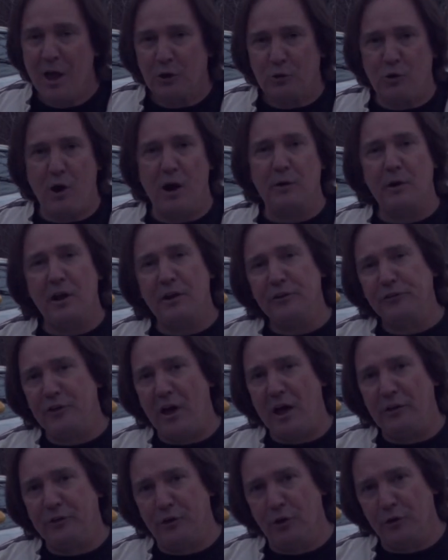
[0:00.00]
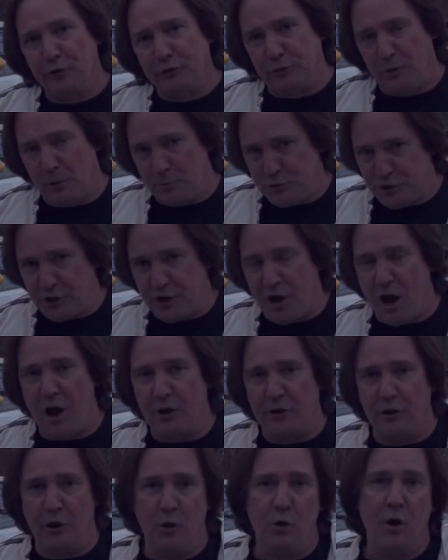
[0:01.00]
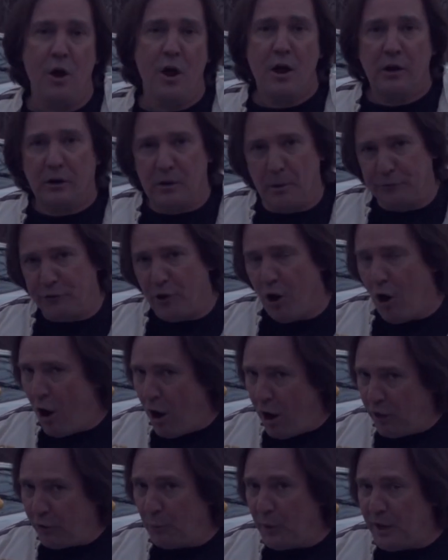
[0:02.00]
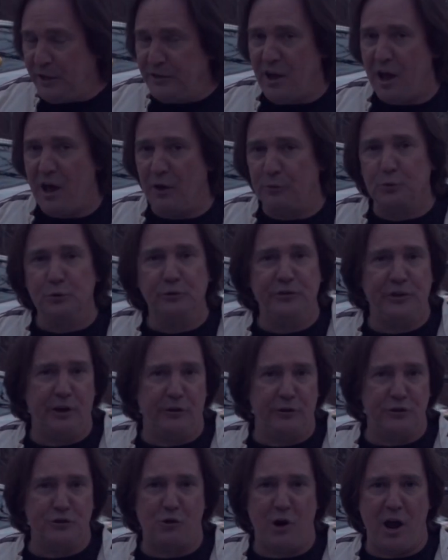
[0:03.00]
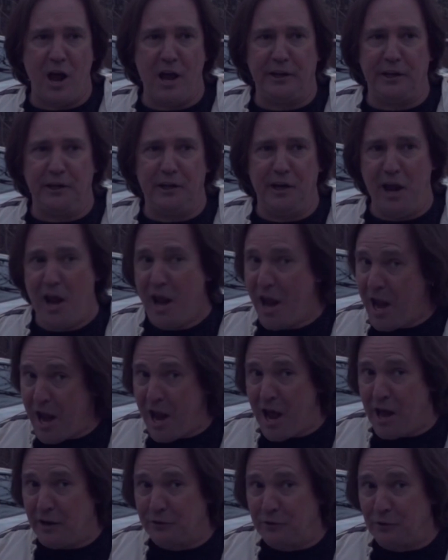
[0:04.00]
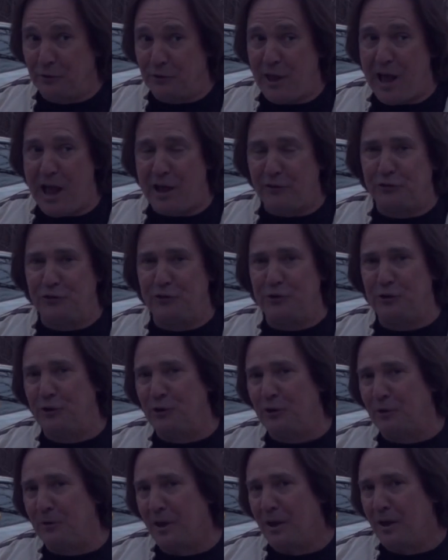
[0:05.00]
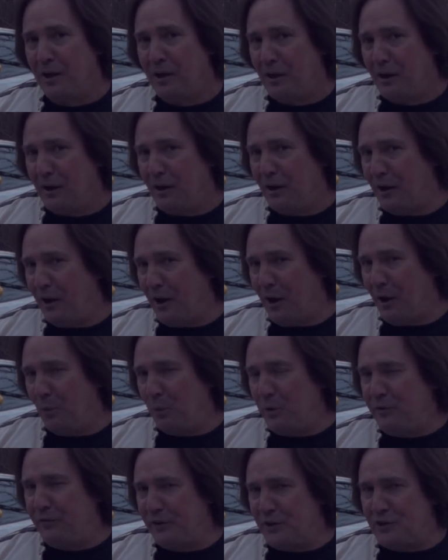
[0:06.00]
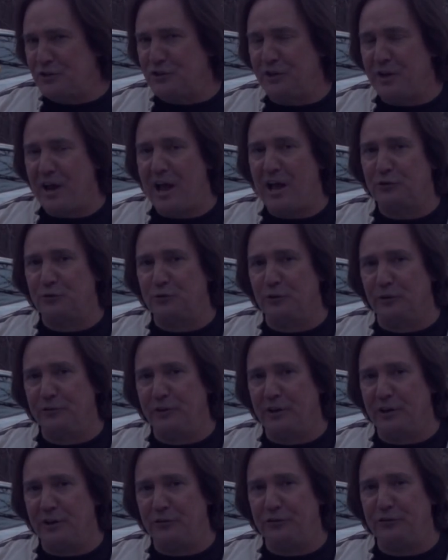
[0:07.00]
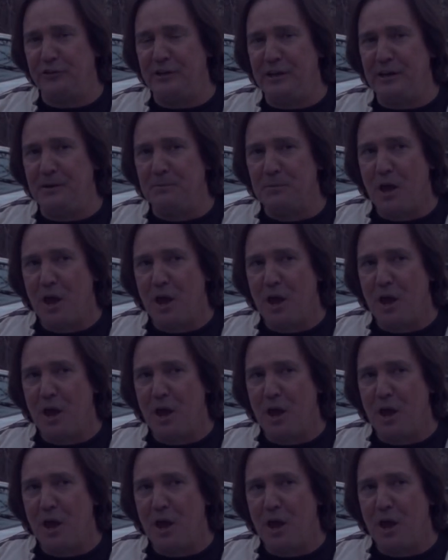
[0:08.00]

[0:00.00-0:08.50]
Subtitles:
Crown Rally South goes from Chicago, comes all the way down through Tail of the Dragon, and last year we finished in Nashville, Tennessee.